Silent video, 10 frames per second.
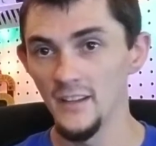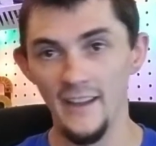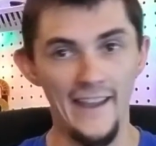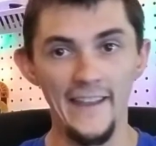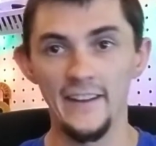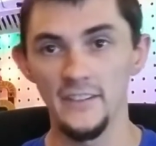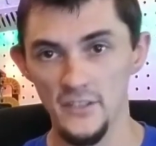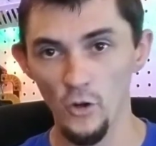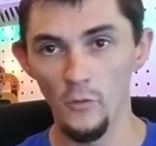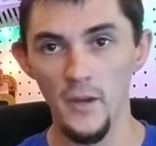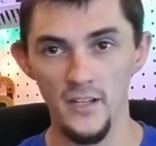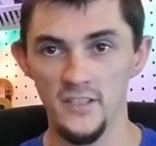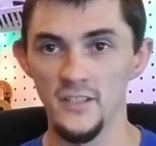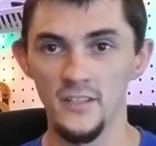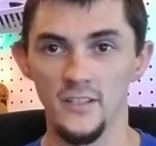I got this whole box of
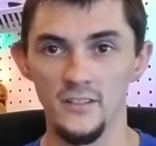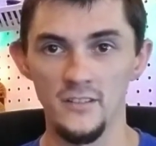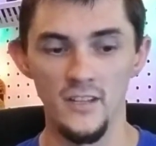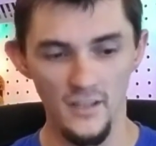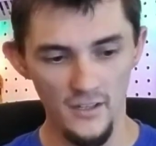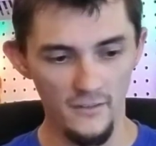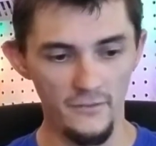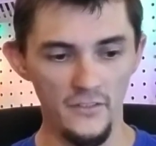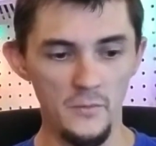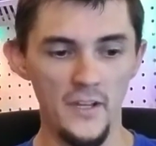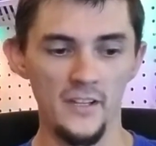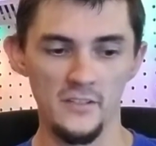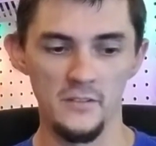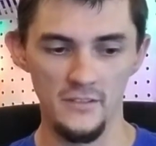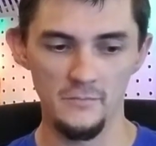goodies,
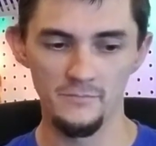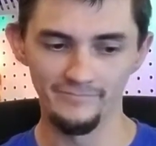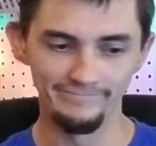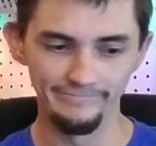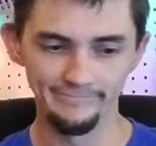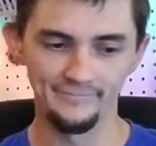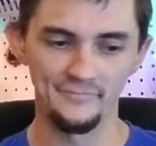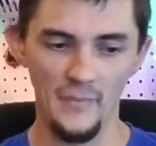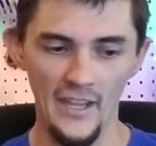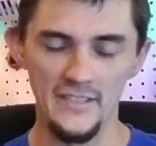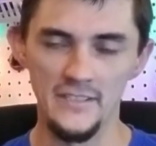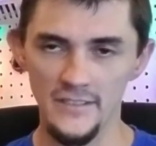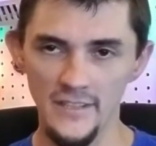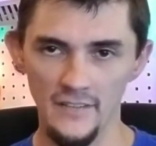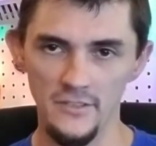$50. I
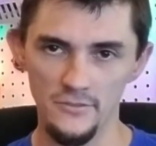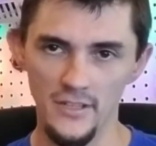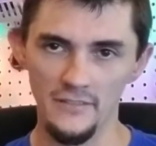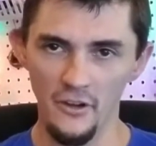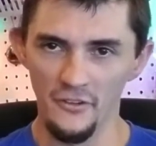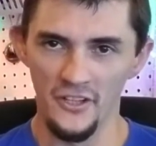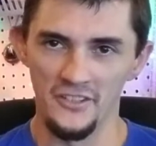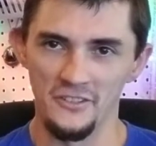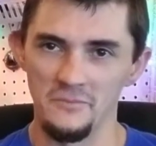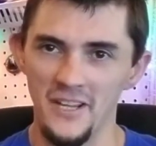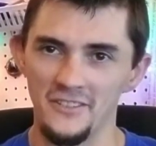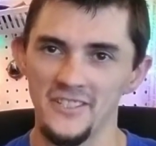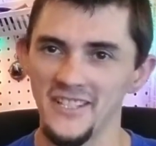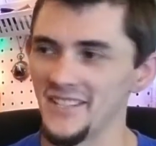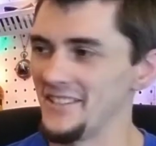did have to drive over 100 miles to
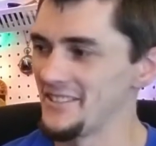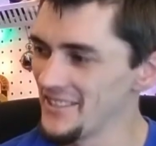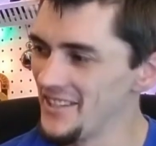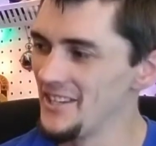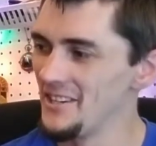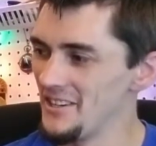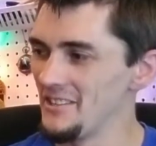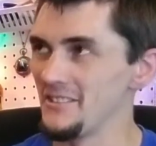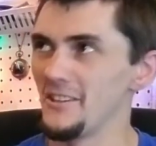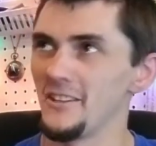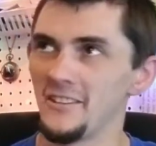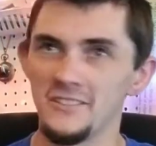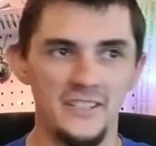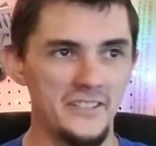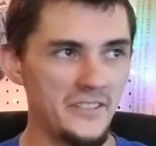get it. I think it's
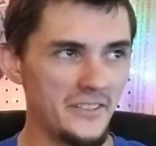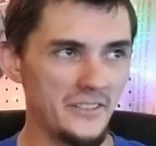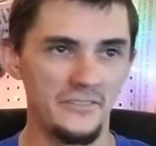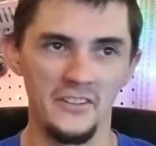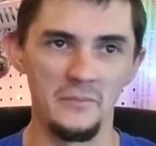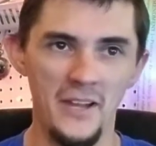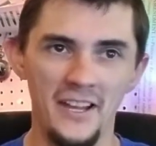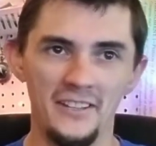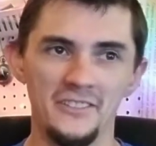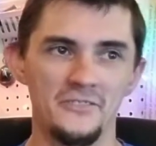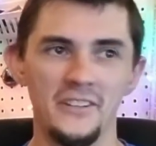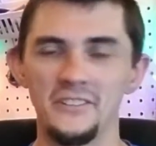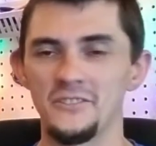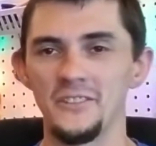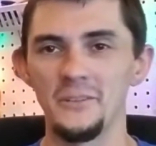like 250 miles
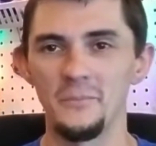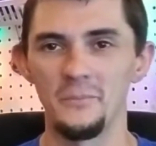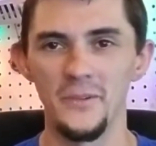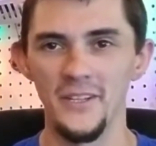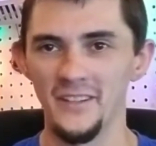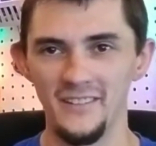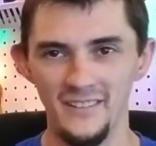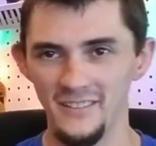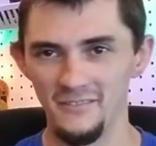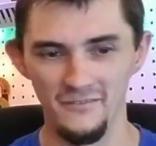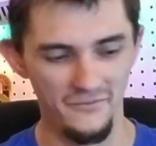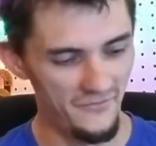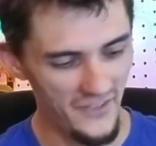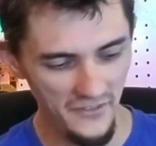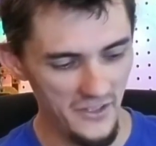round trip, but
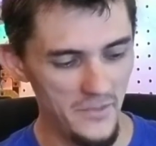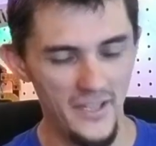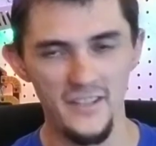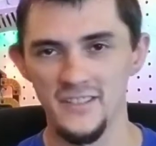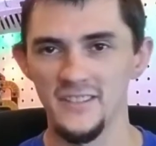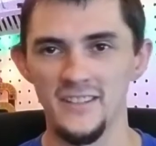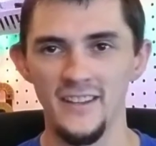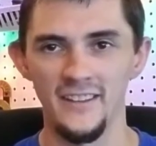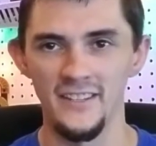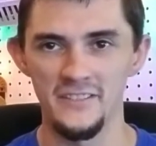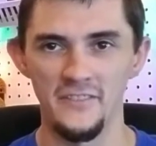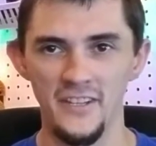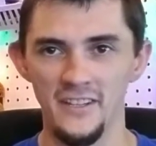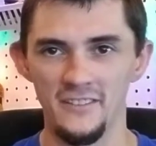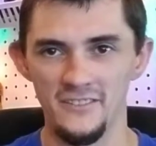$50, yeah, that's
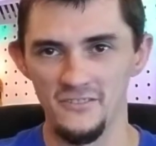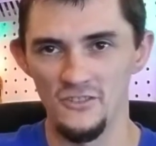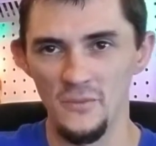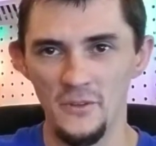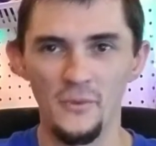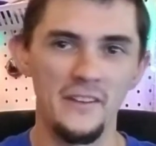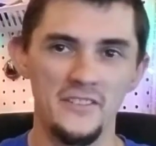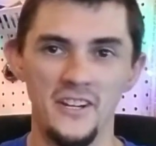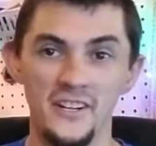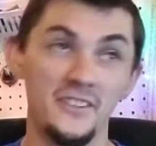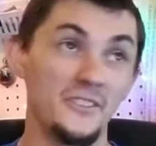fine. Just jump in the wife's car and go